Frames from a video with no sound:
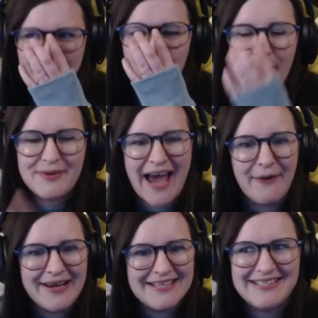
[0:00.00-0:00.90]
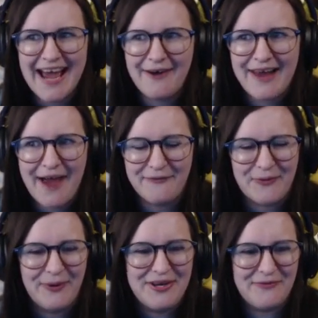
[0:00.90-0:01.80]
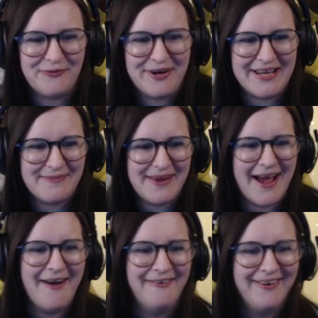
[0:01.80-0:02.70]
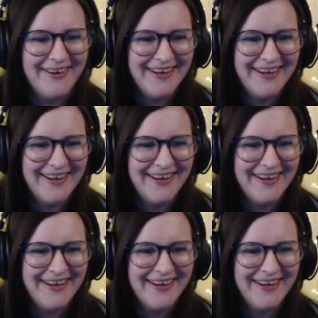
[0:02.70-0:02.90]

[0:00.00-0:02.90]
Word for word: Stop counting down everyone. You're freaking me out.